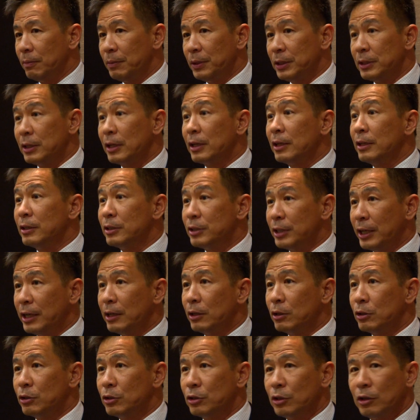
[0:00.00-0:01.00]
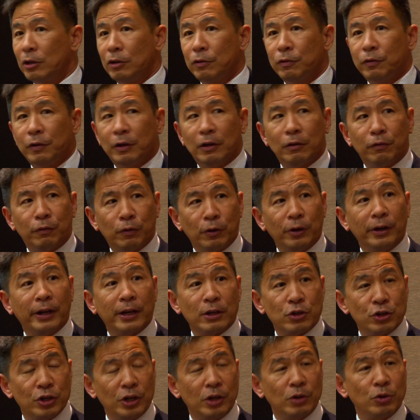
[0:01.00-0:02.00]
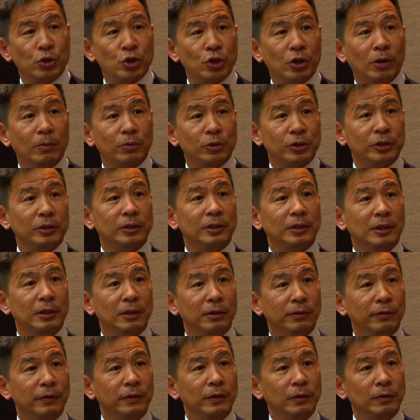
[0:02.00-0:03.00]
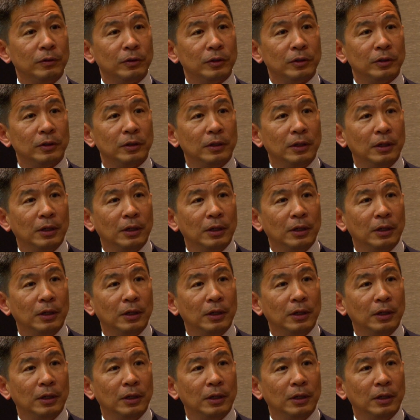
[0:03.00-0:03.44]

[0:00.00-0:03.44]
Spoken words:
basically sales of foreign exchange options and derivatives.